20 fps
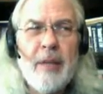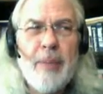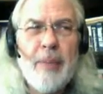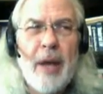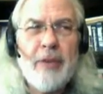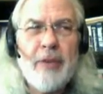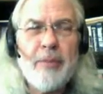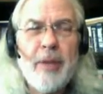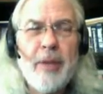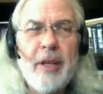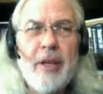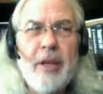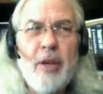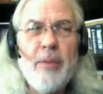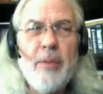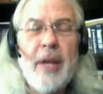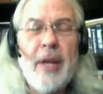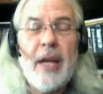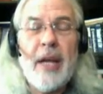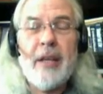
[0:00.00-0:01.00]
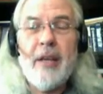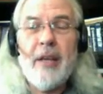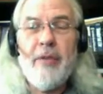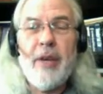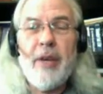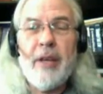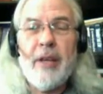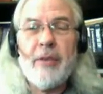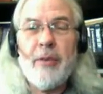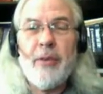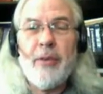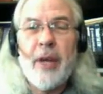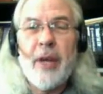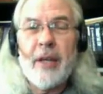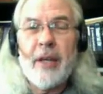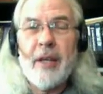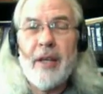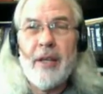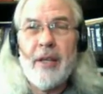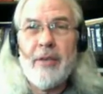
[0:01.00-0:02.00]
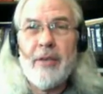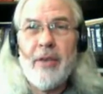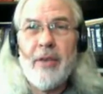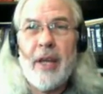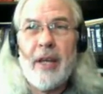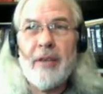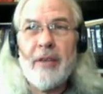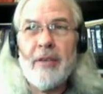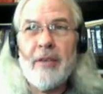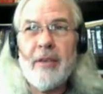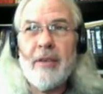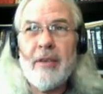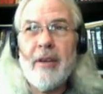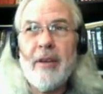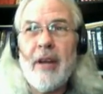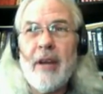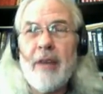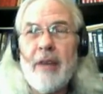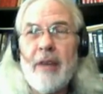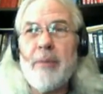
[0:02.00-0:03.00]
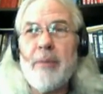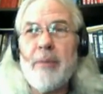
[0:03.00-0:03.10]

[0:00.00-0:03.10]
possibility that human activity is affecting these things. And there have